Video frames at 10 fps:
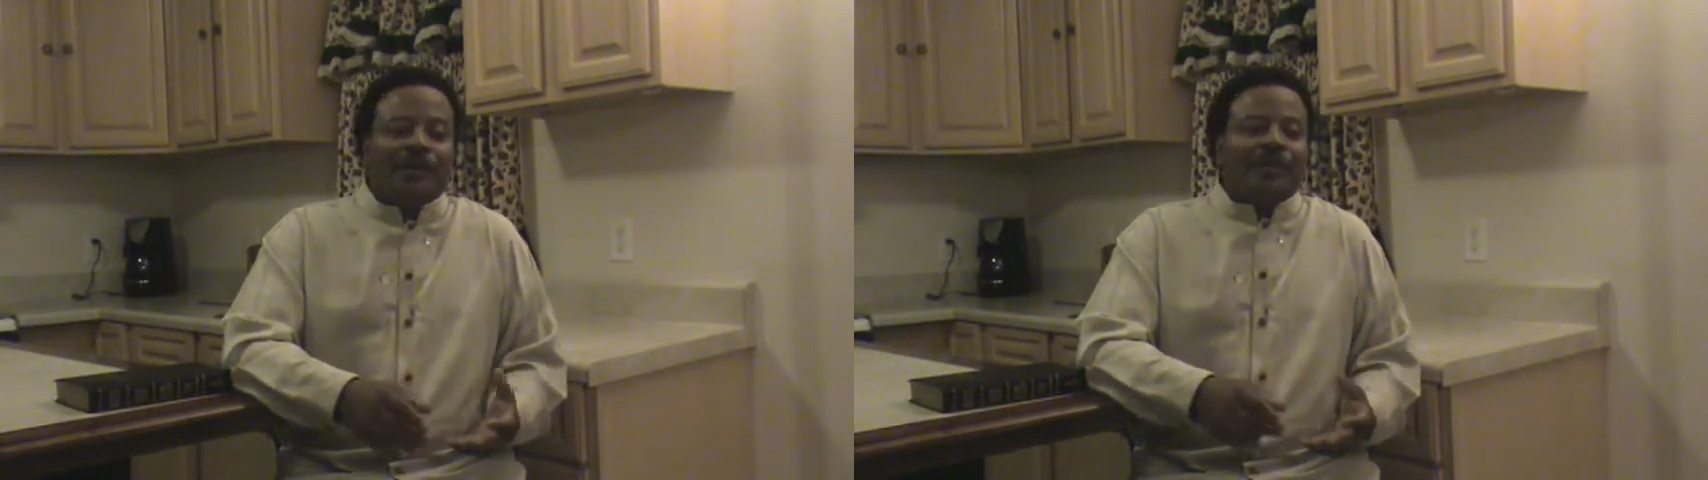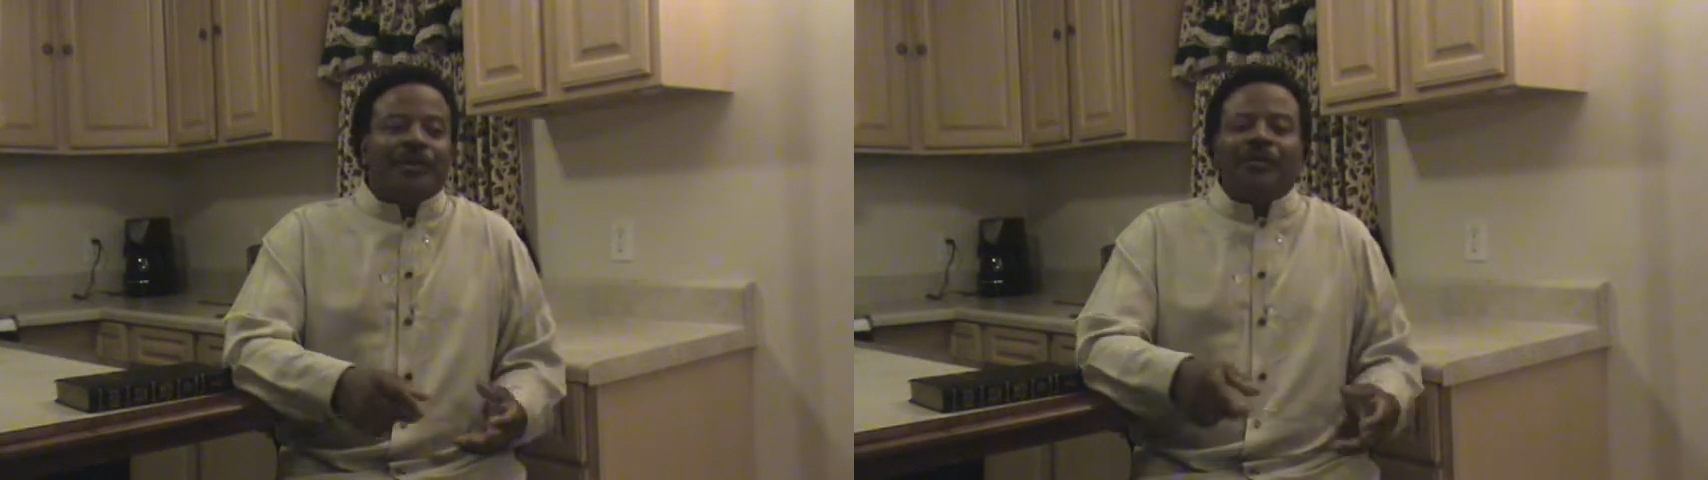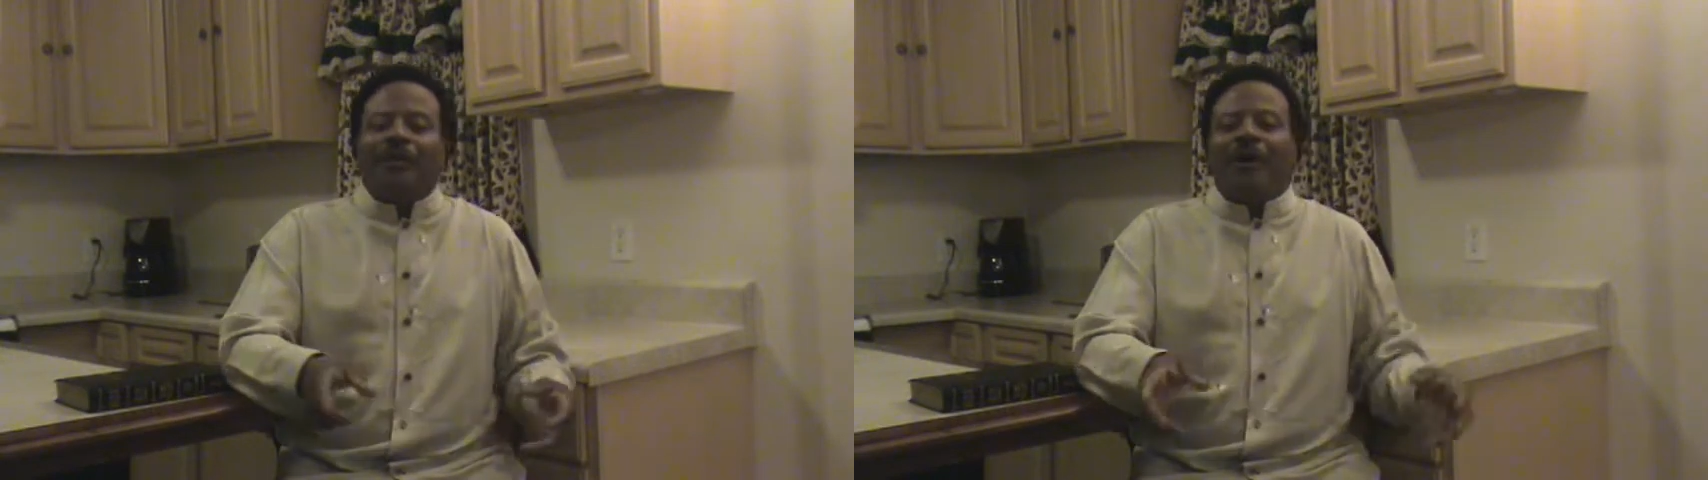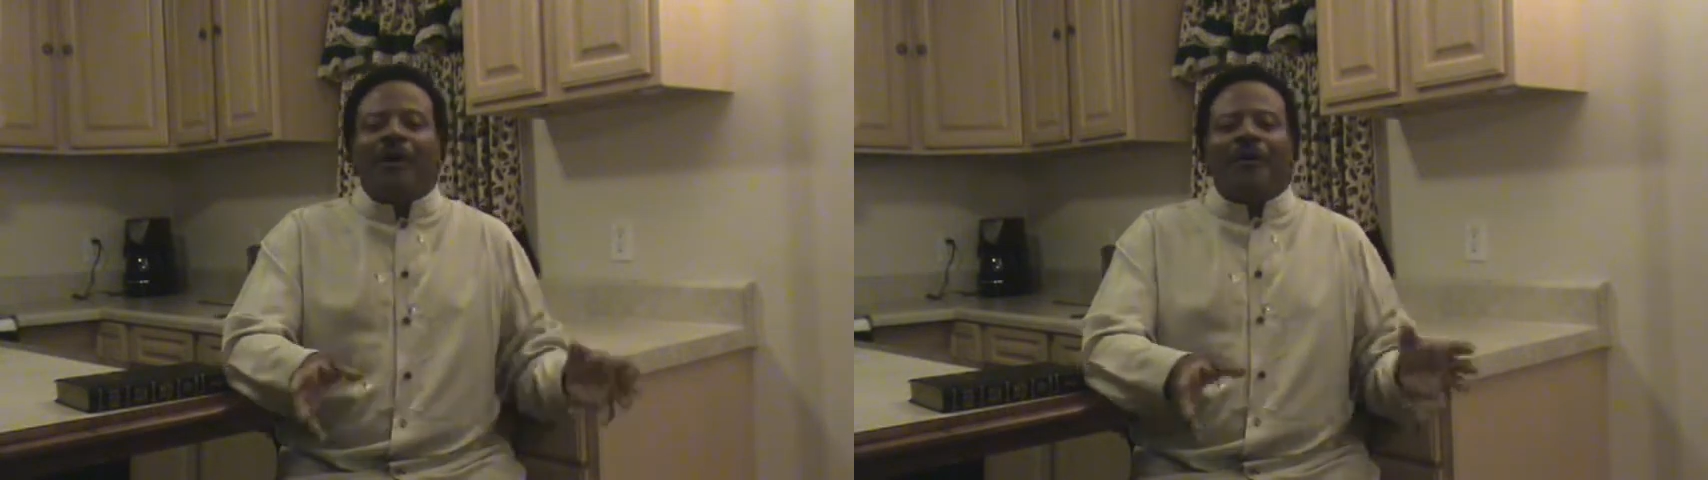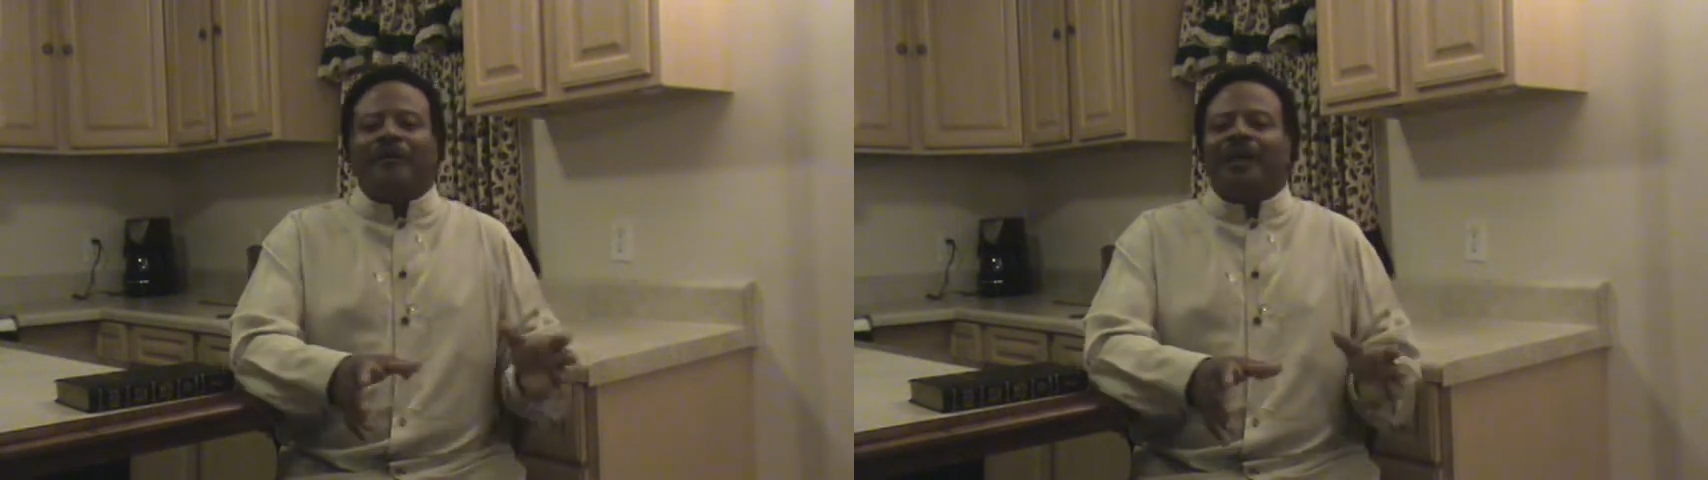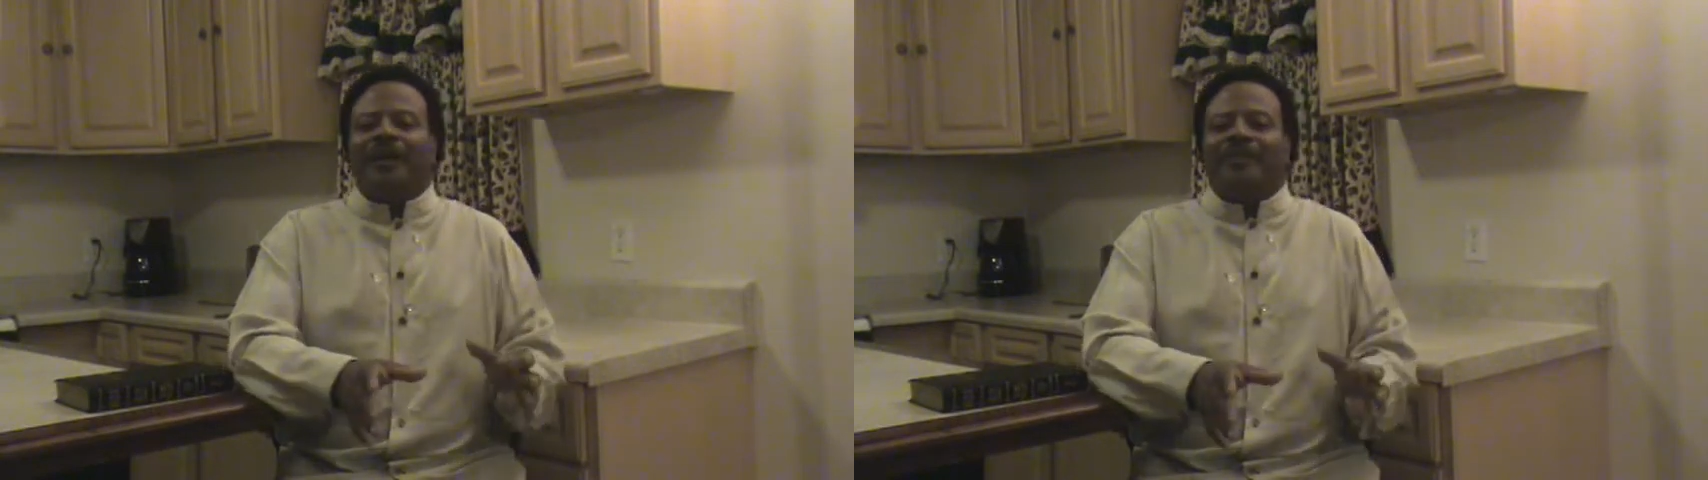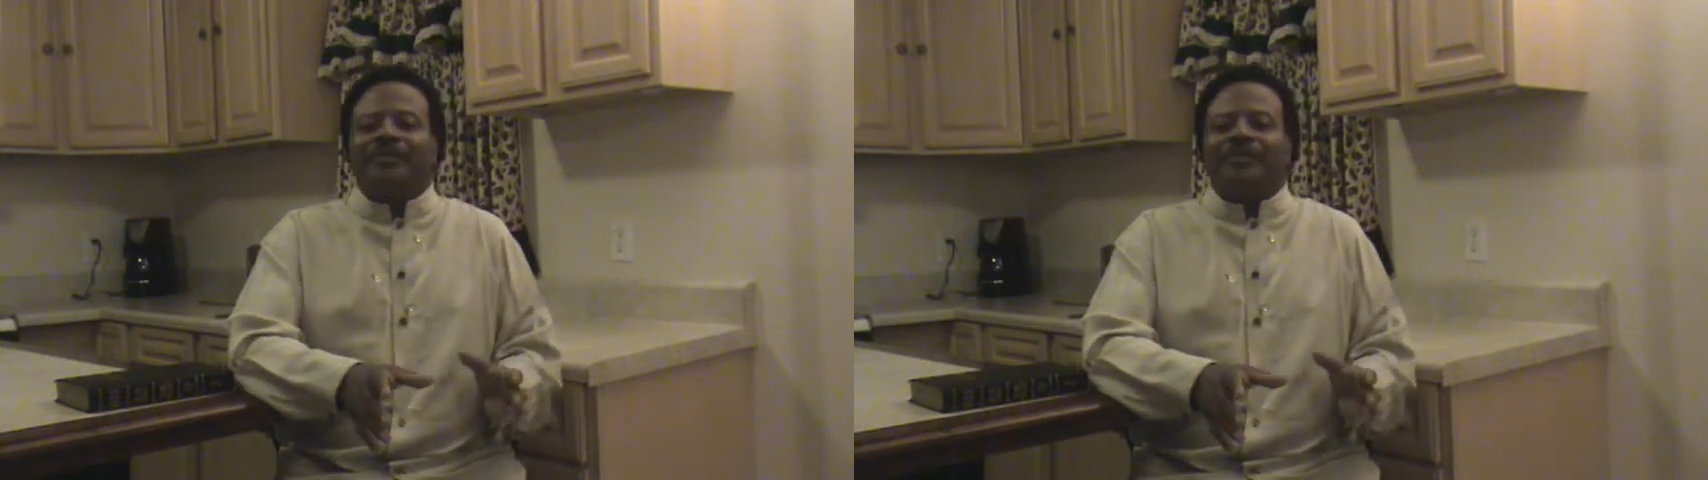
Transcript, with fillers: We can go all around the